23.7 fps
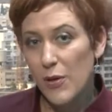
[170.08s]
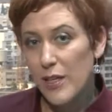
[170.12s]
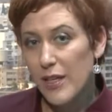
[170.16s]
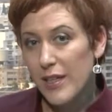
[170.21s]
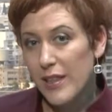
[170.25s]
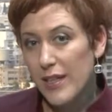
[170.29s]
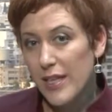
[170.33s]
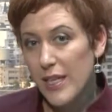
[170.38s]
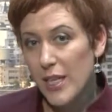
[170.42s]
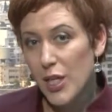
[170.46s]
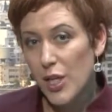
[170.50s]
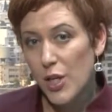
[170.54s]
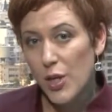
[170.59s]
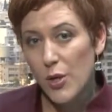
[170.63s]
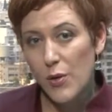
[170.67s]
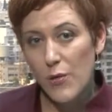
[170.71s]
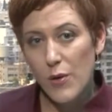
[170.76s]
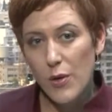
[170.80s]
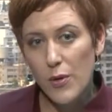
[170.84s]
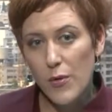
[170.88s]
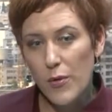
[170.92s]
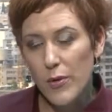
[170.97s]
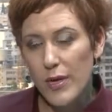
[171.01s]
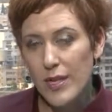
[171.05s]
you look at the
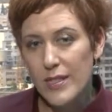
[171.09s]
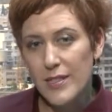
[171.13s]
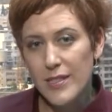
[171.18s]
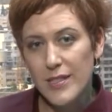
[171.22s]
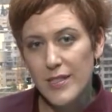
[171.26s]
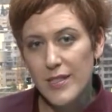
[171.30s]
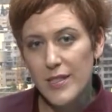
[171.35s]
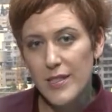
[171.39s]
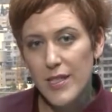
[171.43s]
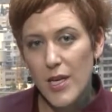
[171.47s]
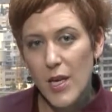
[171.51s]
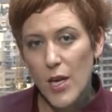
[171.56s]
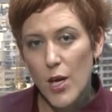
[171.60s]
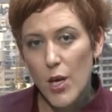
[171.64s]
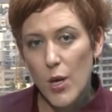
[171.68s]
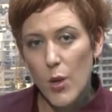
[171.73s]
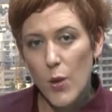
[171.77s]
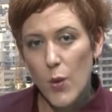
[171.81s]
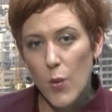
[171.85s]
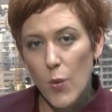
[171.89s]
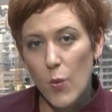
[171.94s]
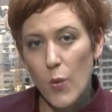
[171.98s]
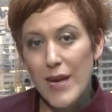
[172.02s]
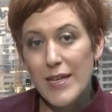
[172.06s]
euro crisis,
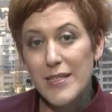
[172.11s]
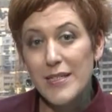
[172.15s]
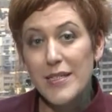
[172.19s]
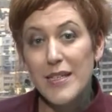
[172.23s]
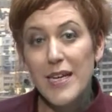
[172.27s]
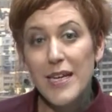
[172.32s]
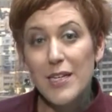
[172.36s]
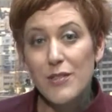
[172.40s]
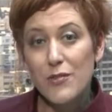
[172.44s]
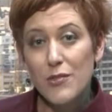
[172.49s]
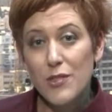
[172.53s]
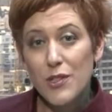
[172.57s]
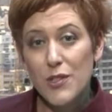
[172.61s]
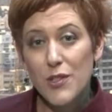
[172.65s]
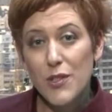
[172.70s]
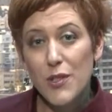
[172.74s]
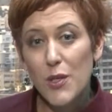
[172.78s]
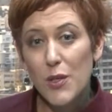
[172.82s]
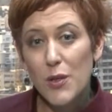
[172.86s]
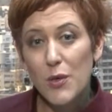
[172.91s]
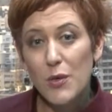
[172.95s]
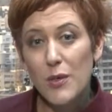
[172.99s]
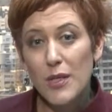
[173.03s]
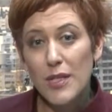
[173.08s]
where did countries
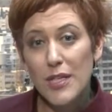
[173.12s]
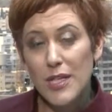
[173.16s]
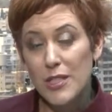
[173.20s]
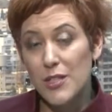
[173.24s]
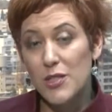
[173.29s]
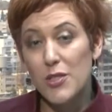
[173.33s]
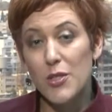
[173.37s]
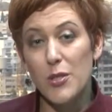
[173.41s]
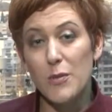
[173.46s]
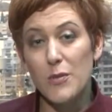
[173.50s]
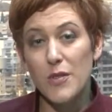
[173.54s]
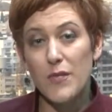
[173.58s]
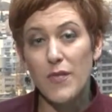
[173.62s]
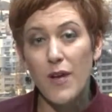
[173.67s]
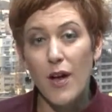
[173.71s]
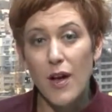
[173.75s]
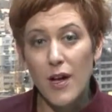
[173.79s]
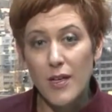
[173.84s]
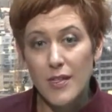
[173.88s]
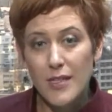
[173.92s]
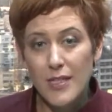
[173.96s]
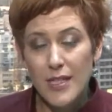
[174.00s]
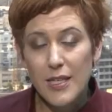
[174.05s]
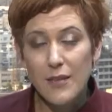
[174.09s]
go in terms of
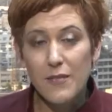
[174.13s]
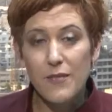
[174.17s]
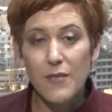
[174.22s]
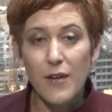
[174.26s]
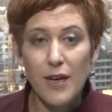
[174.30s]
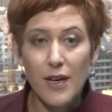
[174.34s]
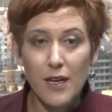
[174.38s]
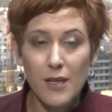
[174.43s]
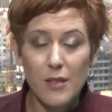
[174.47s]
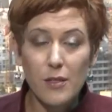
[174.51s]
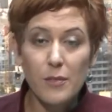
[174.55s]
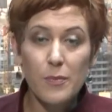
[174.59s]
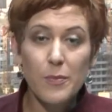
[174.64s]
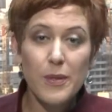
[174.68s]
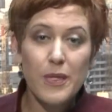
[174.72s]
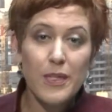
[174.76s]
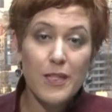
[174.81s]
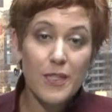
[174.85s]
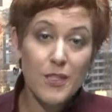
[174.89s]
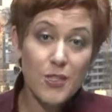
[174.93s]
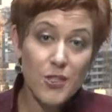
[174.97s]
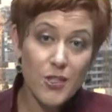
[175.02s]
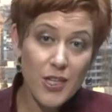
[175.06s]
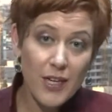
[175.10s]
asking for help?
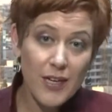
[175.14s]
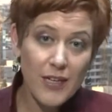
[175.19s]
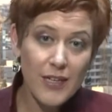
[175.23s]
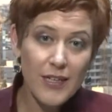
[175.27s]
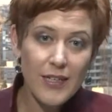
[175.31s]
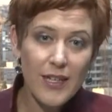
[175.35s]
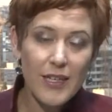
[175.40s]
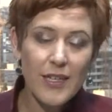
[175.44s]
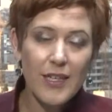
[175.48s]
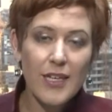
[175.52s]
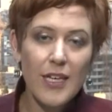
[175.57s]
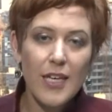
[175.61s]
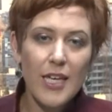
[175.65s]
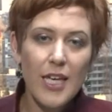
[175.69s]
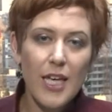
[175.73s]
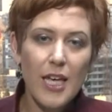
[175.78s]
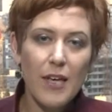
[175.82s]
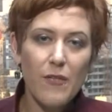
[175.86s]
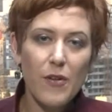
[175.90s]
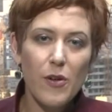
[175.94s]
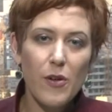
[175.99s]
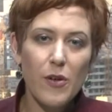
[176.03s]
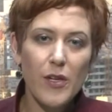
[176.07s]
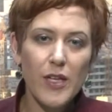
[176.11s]
China.
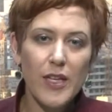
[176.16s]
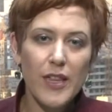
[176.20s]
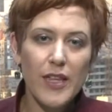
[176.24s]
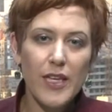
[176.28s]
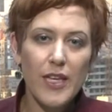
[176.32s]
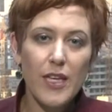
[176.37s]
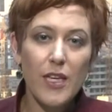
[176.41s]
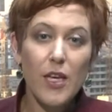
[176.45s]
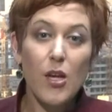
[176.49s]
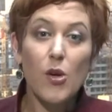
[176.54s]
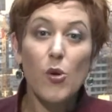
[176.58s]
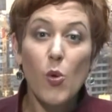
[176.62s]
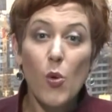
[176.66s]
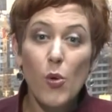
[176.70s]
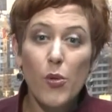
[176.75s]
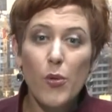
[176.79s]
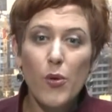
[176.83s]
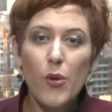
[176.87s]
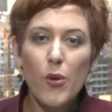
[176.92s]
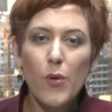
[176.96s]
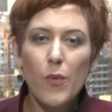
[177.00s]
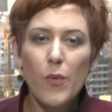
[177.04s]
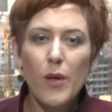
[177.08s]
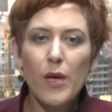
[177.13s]
If you look at the
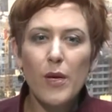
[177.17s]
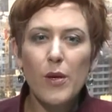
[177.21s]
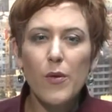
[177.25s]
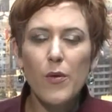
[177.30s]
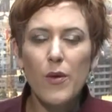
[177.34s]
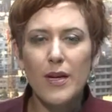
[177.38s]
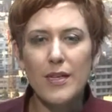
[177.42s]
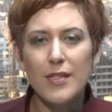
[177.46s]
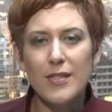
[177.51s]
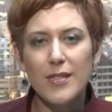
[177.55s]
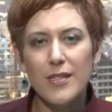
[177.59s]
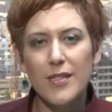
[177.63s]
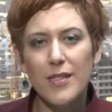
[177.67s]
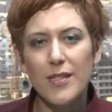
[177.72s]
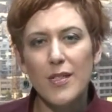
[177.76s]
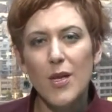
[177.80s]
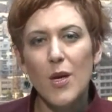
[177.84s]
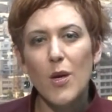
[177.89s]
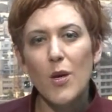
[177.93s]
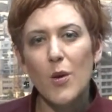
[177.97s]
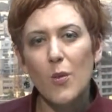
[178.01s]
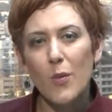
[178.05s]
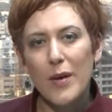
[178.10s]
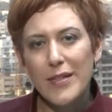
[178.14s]
North Korea crisis,
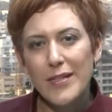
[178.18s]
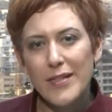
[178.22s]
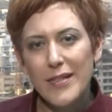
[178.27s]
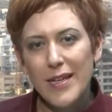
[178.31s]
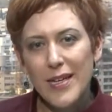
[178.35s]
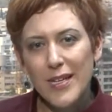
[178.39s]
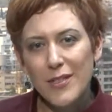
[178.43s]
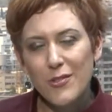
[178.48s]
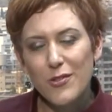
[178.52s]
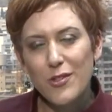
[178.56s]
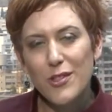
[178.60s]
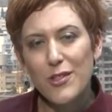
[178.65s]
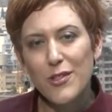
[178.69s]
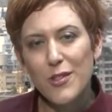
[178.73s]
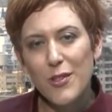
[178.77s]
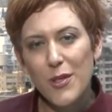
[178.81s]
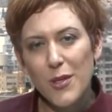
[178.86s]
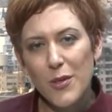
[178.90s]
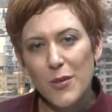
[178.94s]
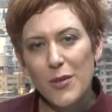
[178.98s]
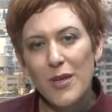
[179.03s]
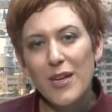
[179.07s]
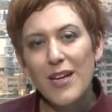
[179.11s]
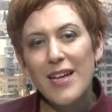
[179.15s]
where did countries
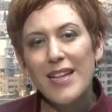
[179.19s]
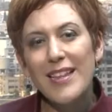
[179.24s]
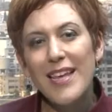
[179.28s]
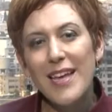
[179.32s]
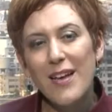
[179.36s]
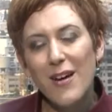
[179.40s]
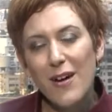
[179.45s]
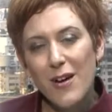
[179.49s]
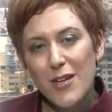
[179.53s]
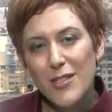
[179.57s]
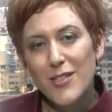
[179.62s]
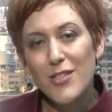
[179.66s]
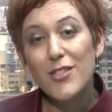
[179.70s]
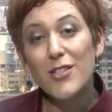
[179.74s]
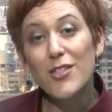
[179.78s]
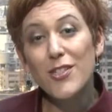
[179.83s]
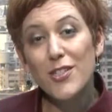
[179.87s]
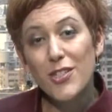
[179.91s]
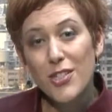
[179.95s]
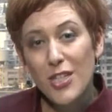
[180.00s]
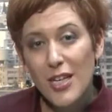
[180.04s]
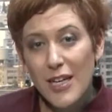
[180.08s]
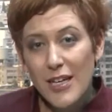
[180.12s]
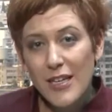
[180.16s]
go? They asked
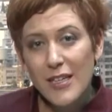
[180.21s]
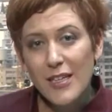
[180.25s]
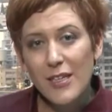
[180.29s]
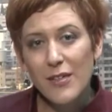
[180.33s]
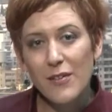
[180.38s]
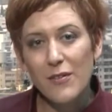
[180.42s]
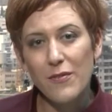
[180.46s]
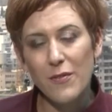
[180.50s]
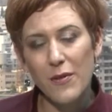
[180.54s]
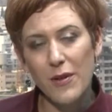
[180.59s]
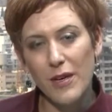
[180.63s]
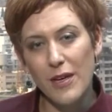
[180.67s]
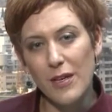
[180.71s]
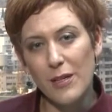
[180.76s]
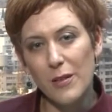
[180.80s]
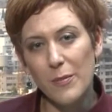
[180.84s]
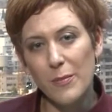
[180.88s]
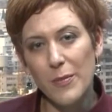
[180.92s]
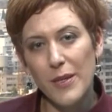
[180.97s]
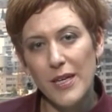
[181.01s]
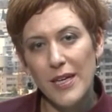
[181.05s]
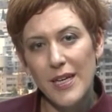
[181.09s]
China for help.